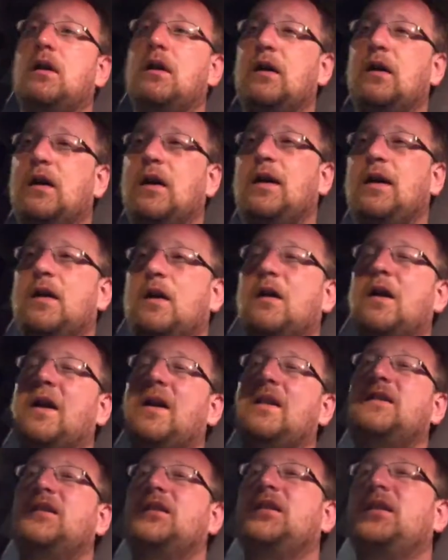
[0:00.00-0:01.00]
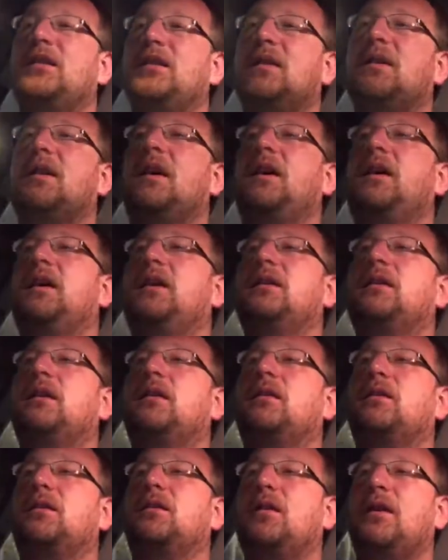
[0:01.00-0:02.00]
at our ages, and it's
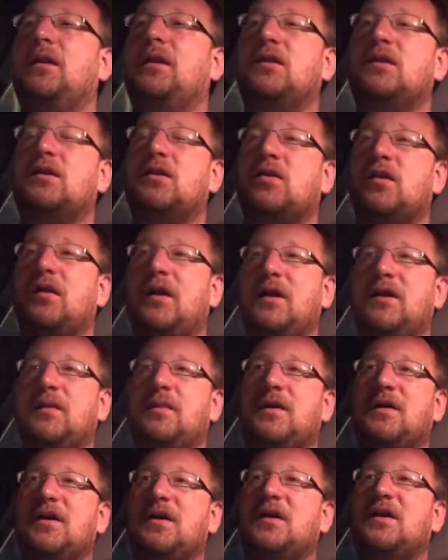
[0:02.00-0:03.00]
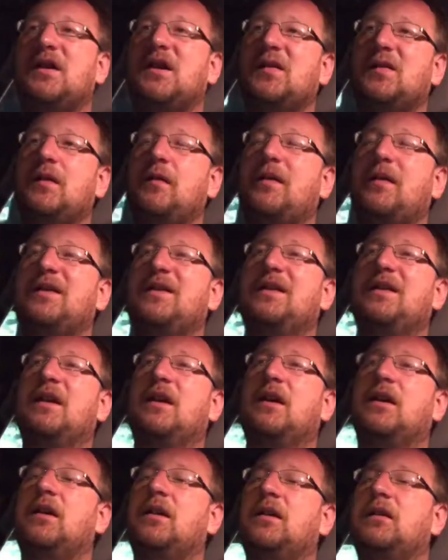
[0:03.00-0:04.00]
also a strange position to be
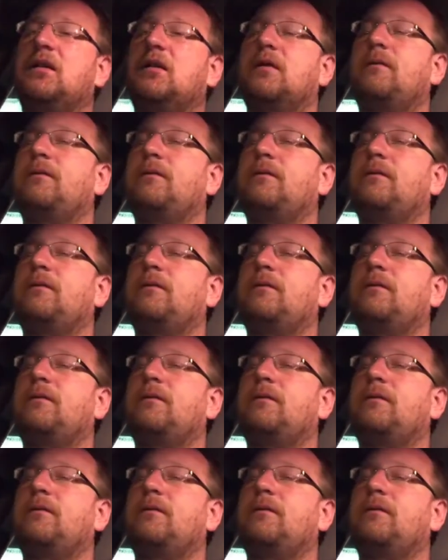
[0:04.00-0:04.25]
messianic.